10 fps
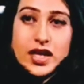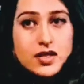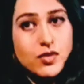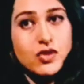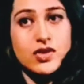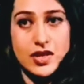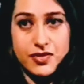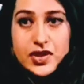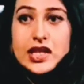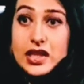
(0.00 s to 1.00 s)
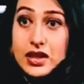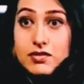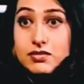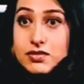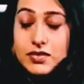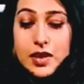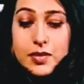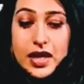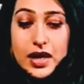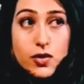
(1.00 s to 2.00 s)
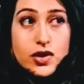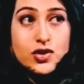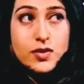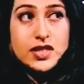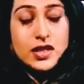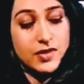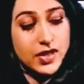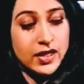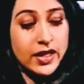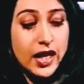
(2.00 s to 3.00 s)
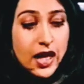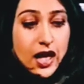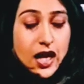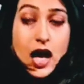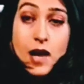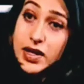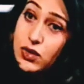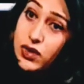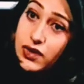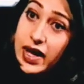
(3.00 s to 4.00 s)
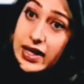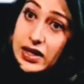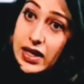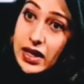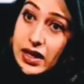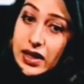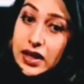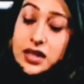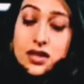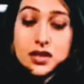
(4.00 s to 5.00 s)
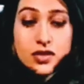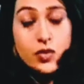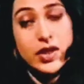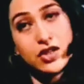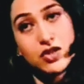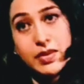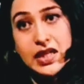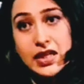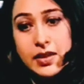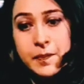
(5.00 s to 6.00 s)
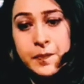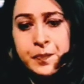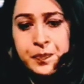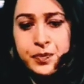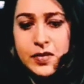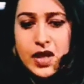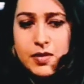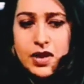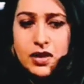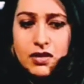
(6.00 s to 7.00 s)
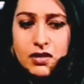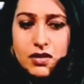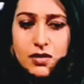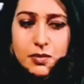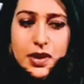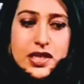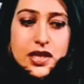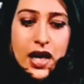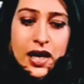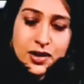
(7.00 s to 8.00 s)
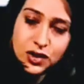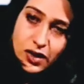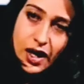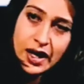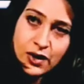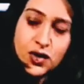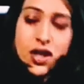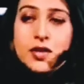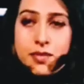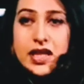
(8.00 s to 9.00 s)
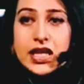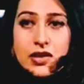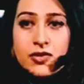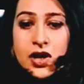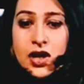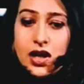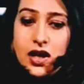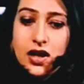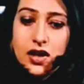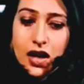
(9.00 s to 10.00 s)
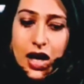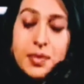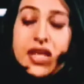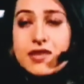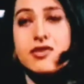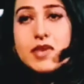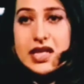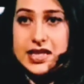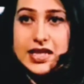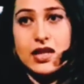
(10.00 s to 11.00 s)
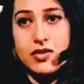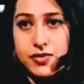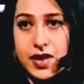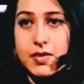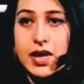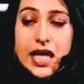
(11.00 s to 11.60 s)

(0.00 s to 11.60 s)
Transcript: Oh yes, most definitely. I question myself and think that, am I doing the right thing? Is this the way to be? But I really believe, I believe in myself and